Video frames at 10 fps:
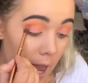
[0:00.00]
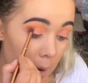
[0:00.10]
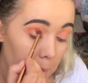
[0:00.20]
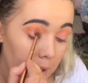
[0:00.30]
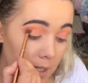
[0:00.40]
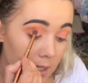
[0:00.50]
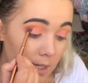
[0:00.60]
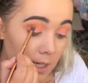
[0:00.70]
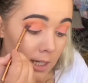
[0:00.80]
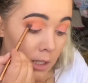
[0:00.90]
and
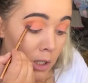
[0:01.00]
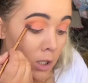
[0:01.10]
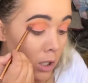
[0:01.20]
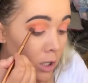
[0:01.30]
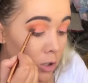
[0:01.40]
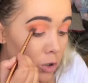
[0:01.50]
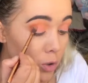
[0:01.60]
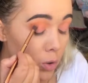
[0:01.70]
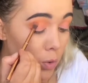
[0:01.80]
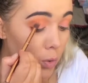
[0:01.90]
blending in
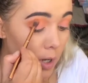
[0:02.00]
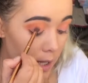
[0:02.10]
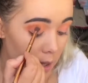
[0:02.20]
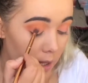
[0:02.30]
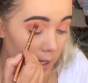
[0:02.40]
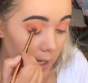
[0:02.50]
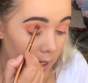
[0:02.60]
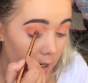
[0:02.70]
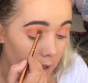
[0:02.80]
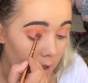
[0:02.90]
to
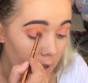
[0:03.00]
the,